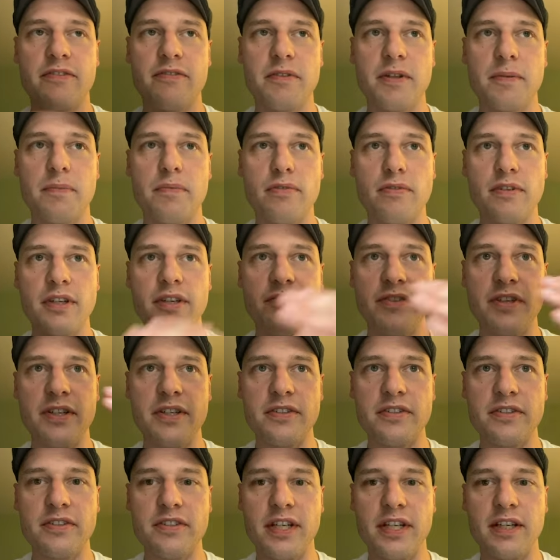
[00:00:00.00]

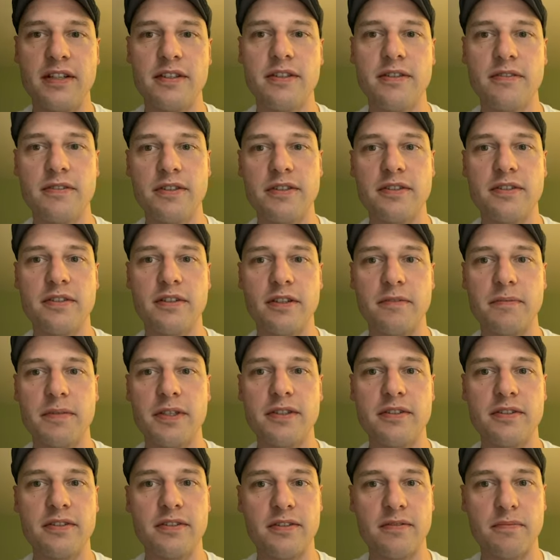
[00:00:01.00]
previous St. Louis
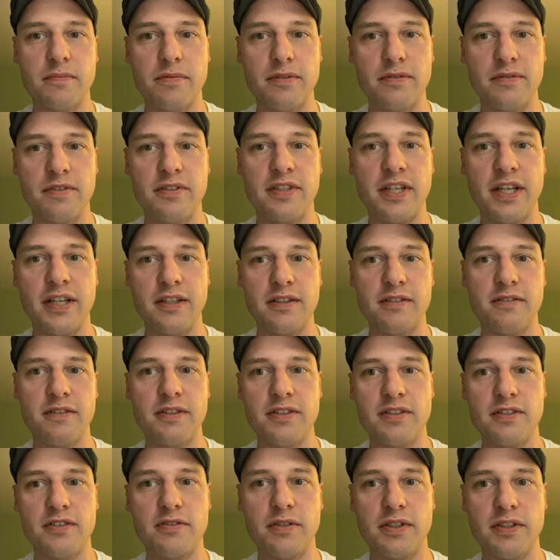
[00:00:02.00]
tournament, so St.
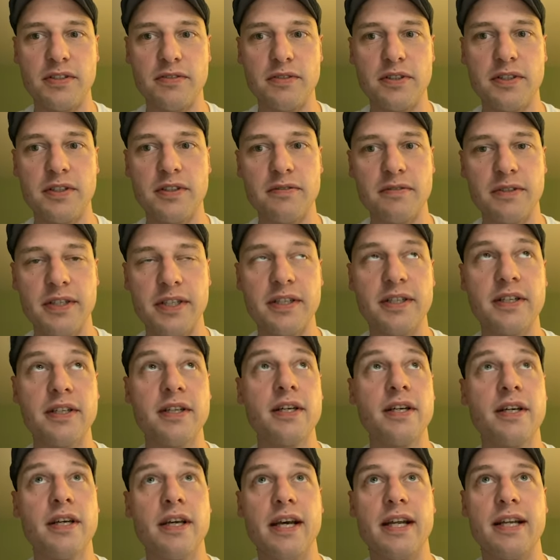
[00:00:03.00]
Louis 2023
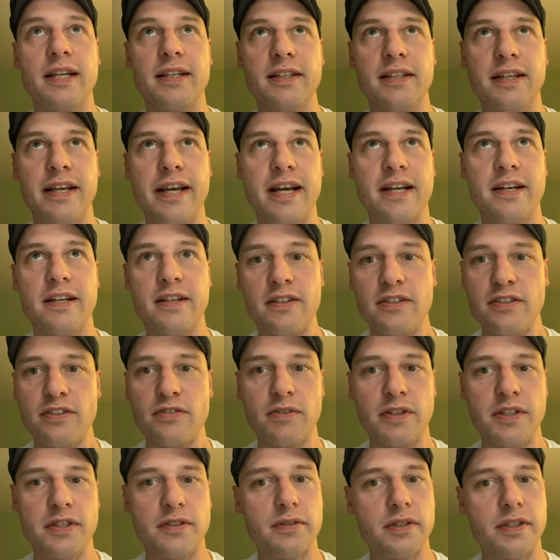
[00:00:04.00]
and Atlanta
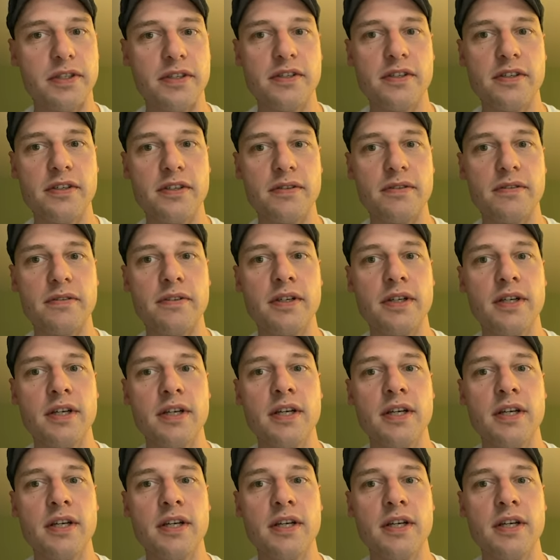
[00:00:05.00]
2022,